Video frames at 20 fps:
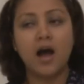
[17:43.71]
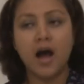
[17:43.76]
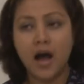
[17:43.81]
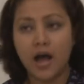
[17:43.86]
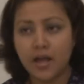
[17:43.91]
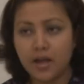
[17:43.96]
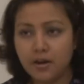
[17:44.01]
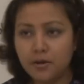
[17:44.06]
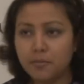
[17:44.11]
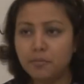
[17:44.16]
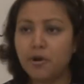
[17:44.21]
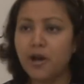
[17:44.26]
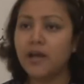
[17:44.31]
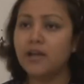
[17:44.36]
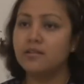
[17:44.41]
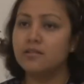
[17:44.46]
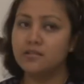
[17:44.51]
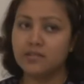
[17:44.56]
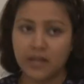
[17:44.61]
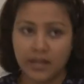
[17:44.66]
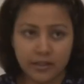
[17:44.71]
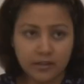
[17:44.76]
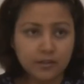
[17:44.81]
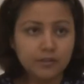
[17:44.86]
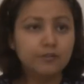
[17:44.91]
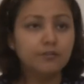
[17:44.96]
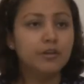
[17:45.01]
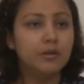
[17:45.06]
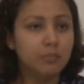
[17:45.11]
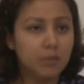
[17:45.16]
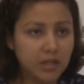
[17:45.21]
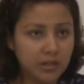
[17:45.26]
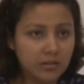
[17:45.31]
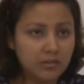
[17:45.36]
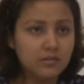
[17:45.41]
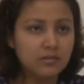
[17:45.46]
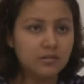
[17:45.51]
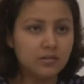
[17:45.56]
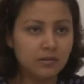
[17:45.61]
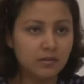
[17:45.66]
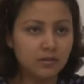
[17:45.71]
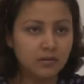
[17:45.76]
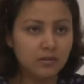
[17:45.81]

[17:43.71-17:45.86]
higher price than the females.